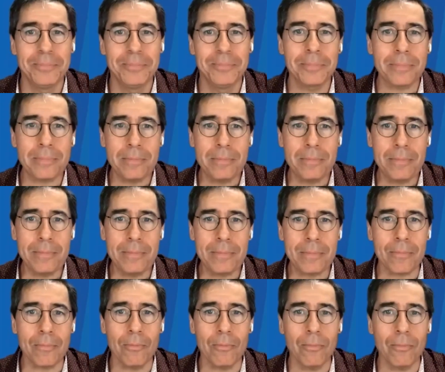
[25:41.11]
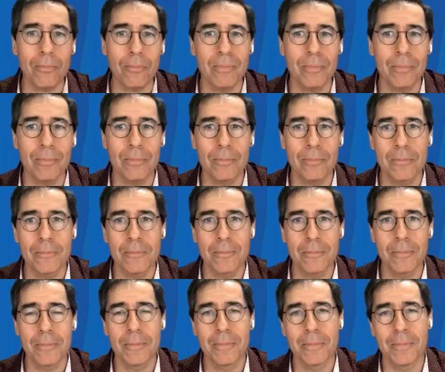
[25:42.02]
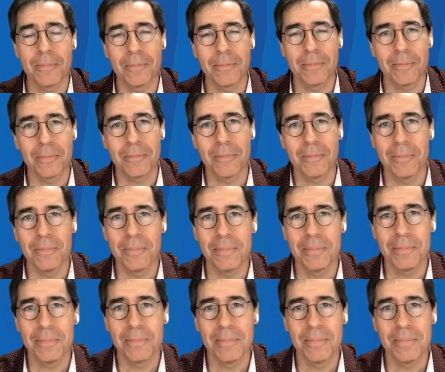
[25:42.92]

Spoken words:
investment too. So one of the first things